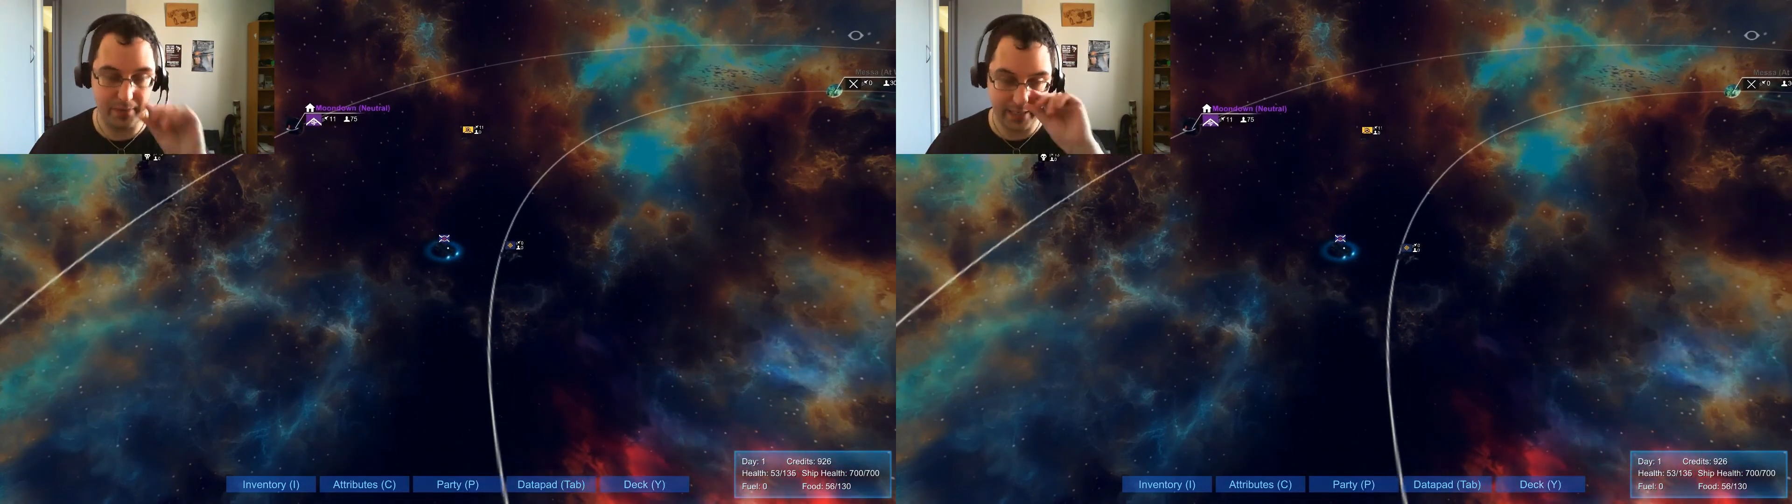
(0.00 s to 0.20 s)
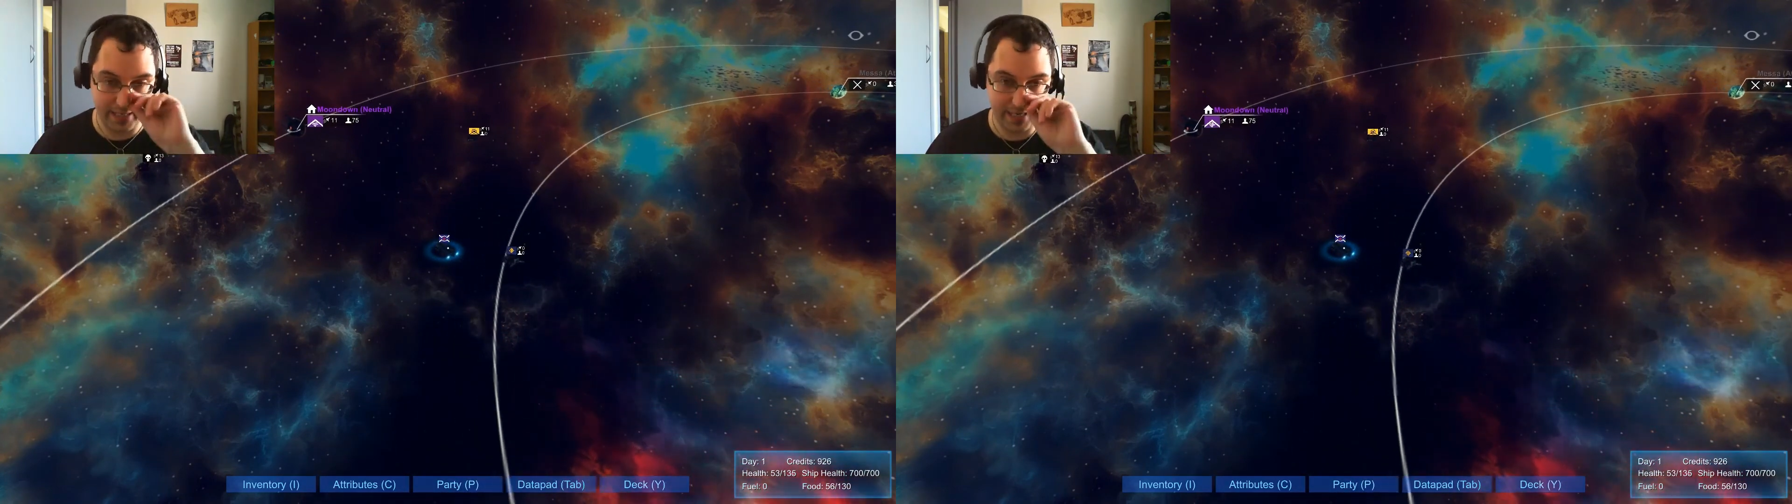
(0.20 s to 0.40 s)

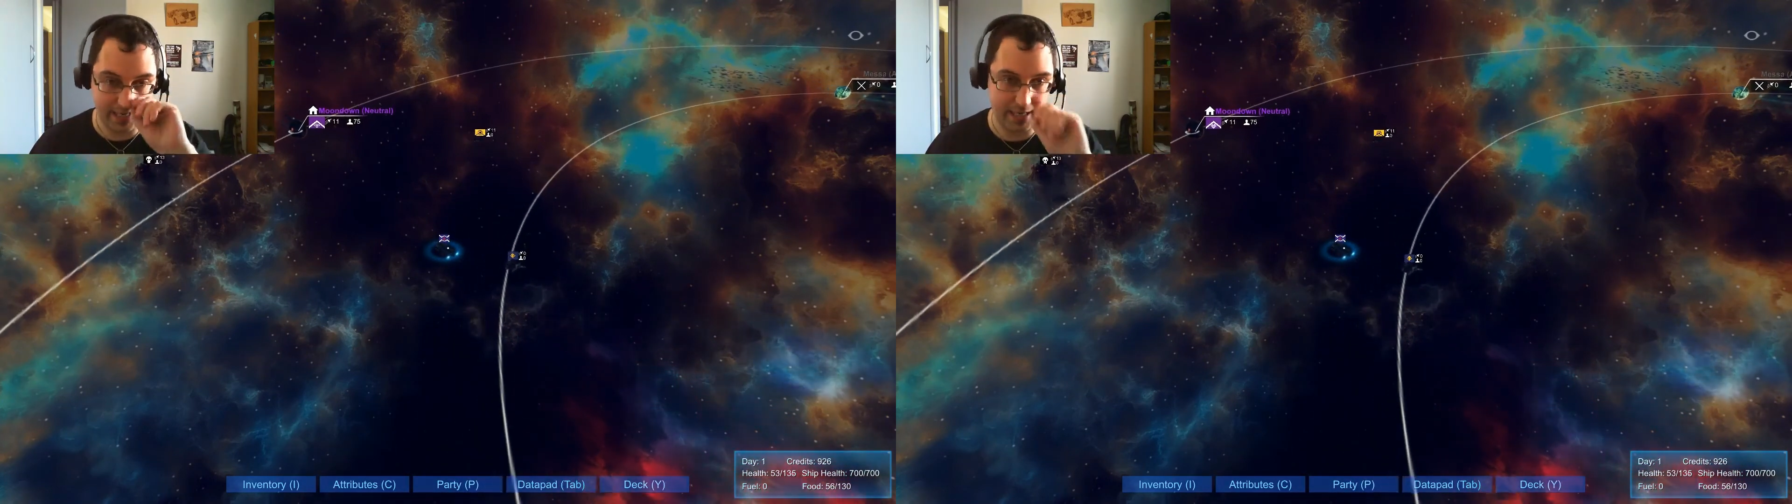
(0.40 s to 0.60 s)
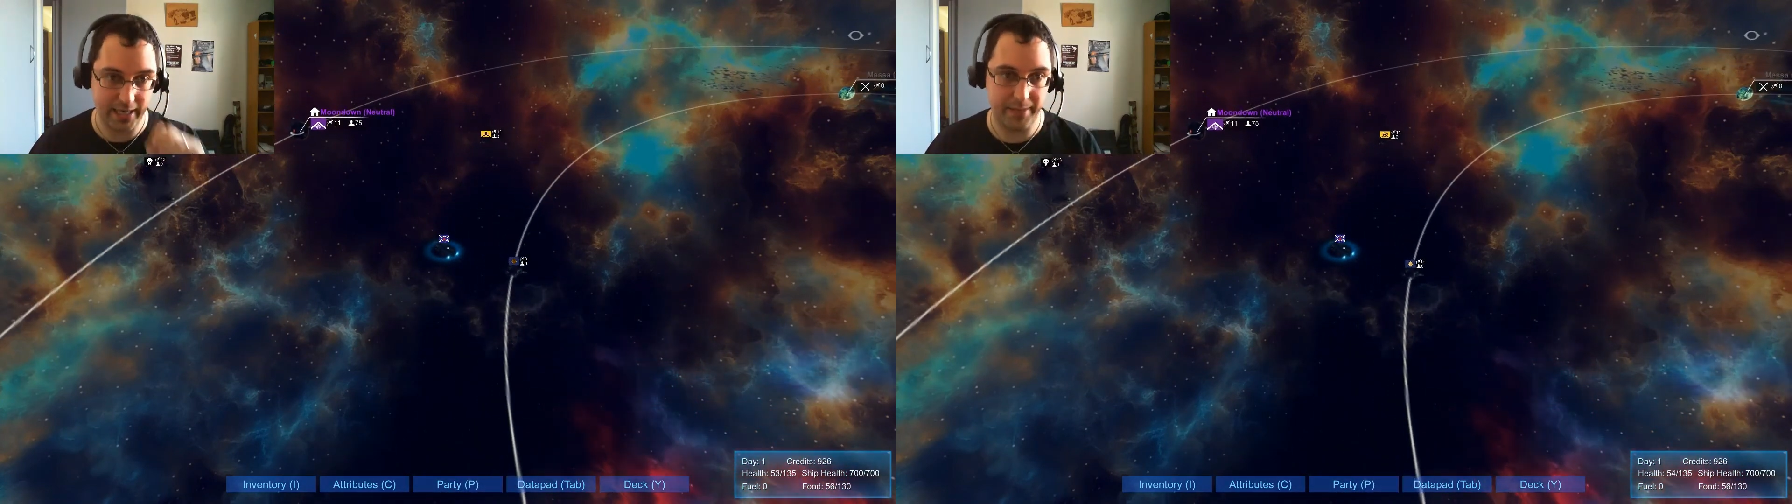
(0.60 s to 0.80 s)

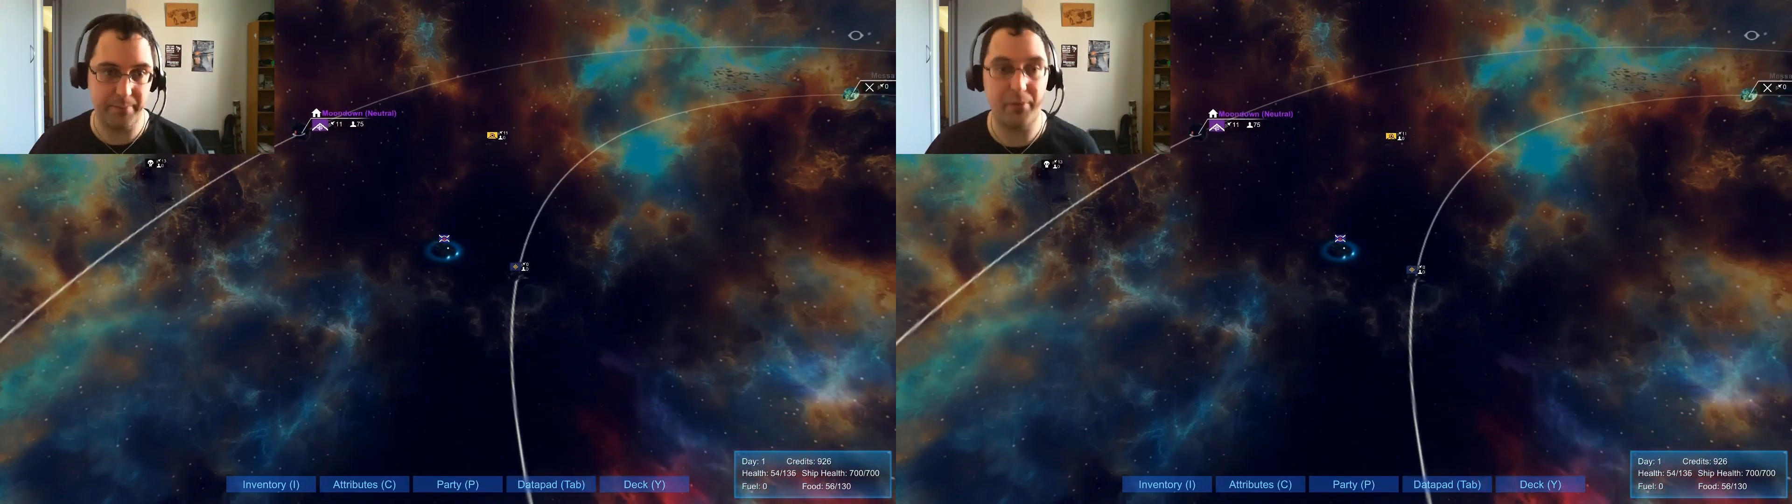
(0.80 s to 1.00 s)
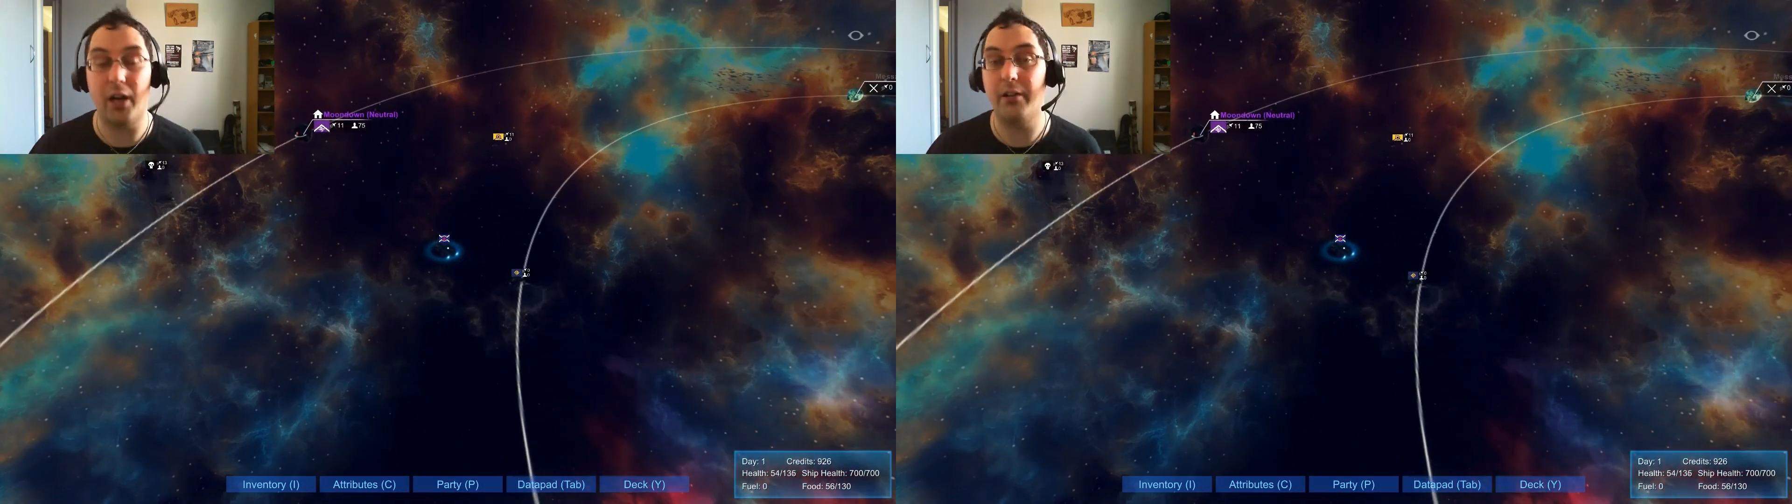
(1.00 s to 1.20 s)
be
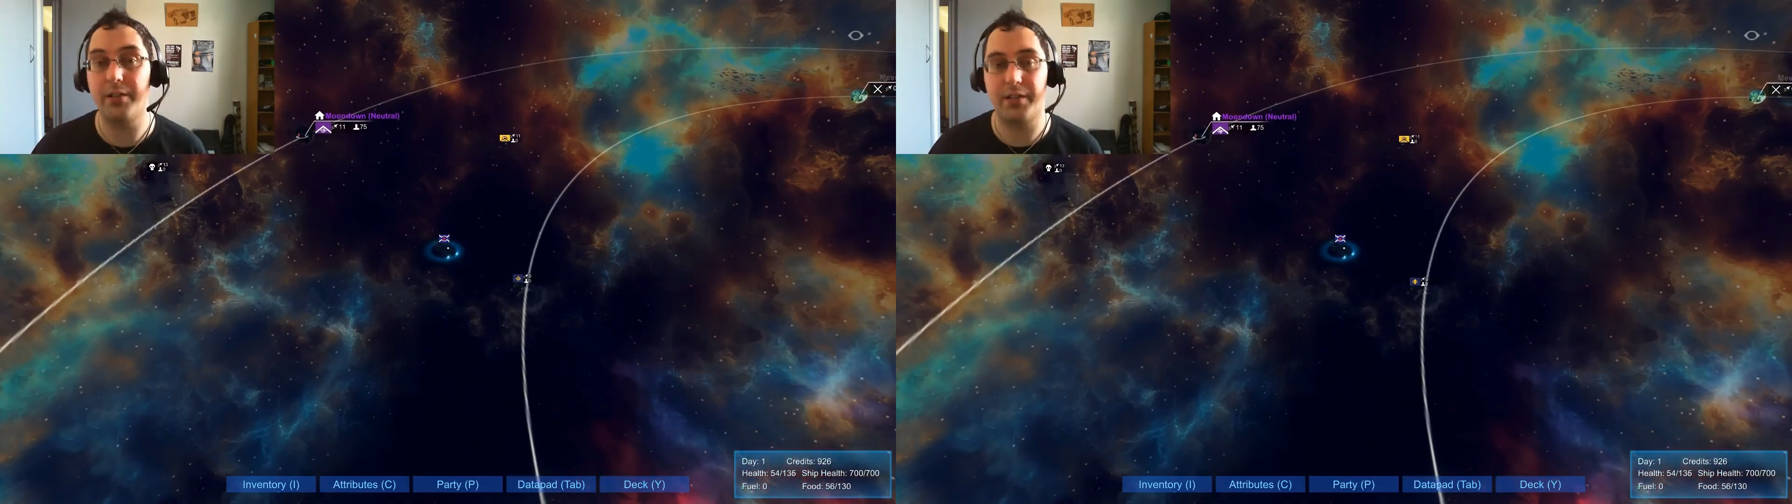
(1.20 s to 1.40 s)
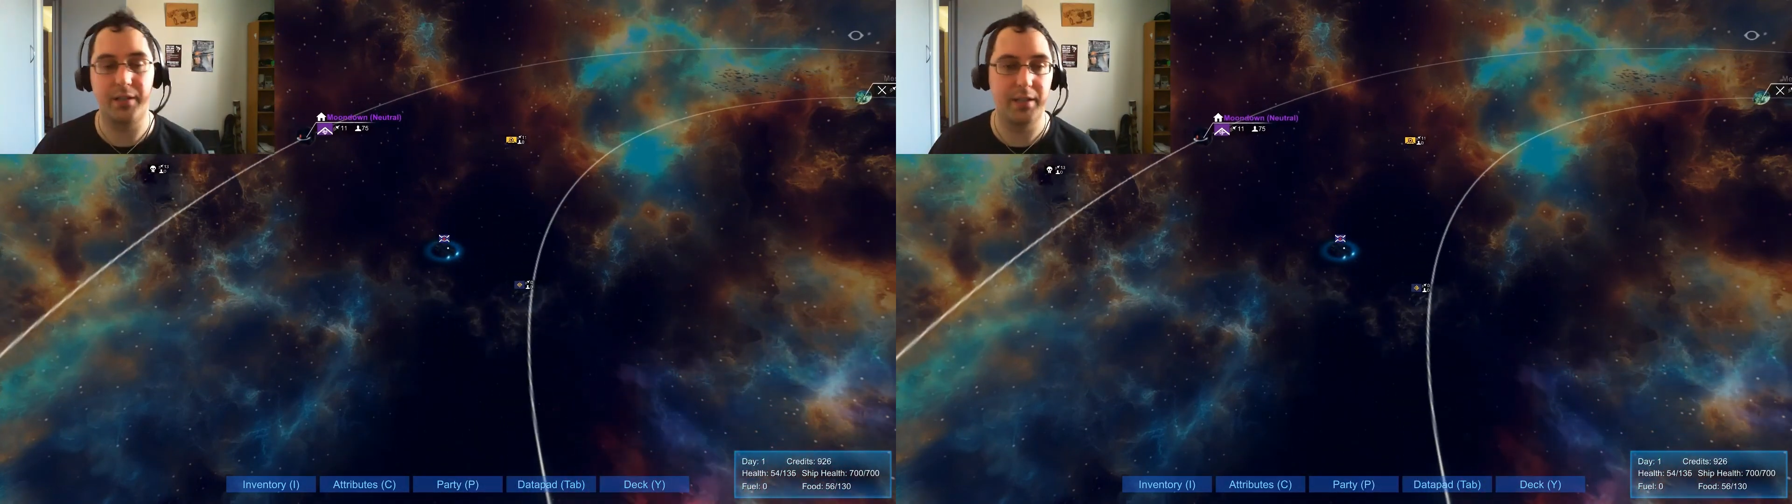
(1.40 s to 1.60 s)

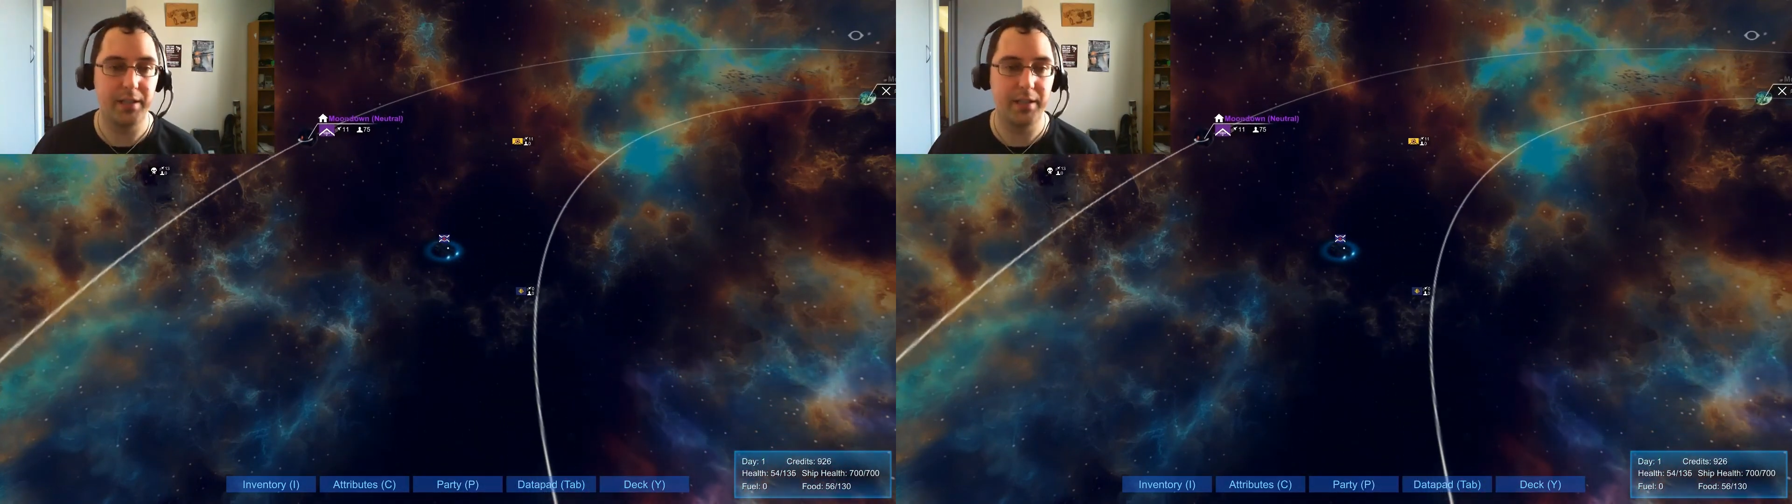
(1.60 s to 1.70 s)
pirates.